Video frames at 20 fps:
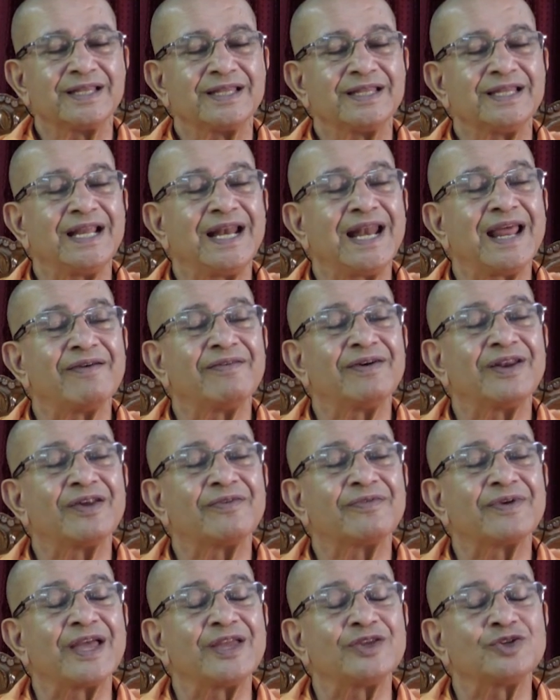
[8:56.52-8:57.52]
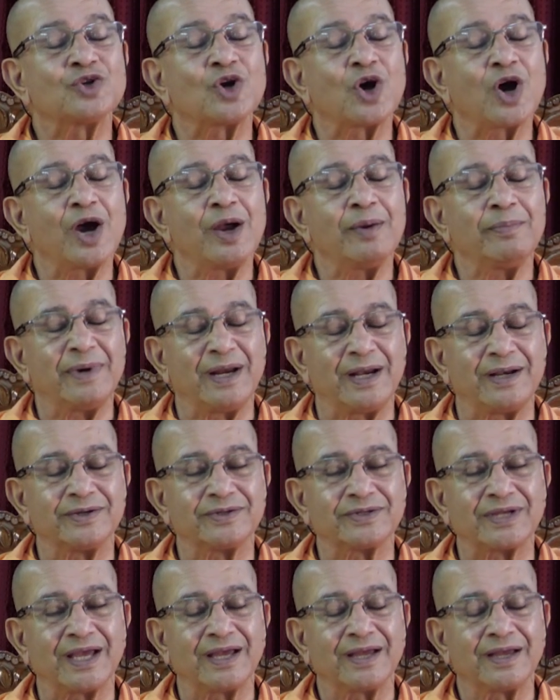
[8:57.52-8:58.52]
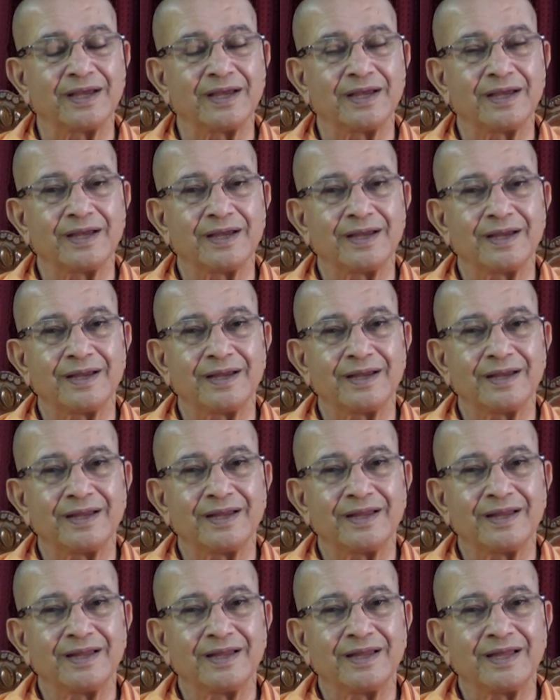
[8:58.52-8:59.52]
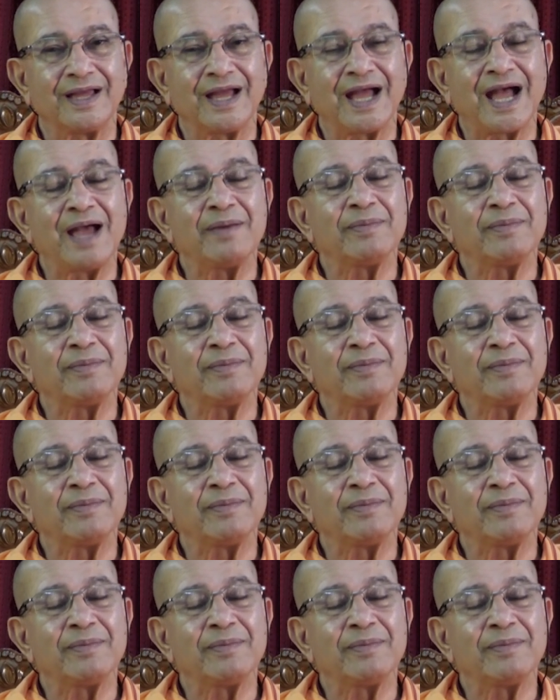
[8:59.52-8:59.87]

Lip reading: the level of enjoyment. I